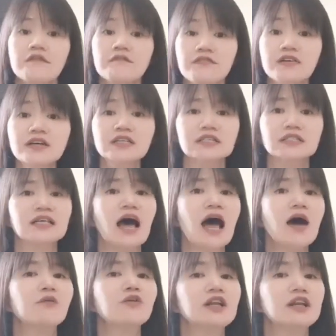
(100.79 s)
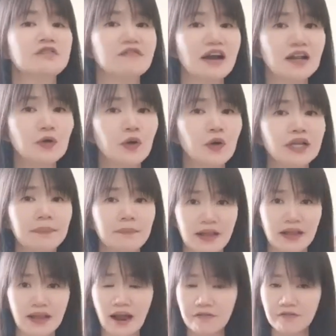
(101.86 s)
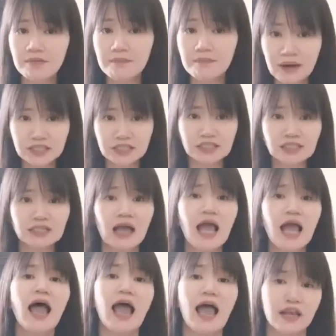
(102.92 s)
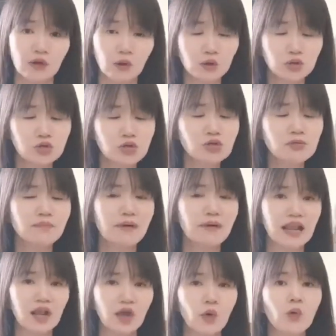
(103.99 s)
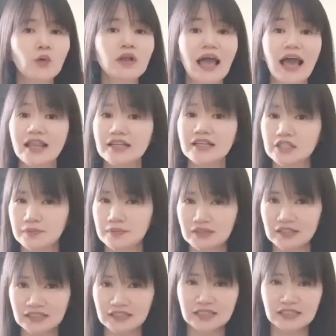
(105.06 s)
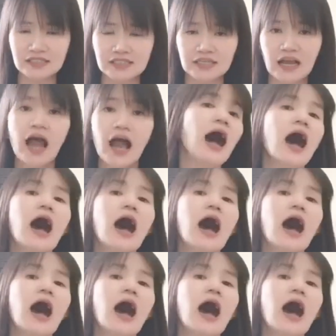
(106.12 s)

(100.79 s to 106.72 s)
first I would evaluate my current budget and also my loan eligibility.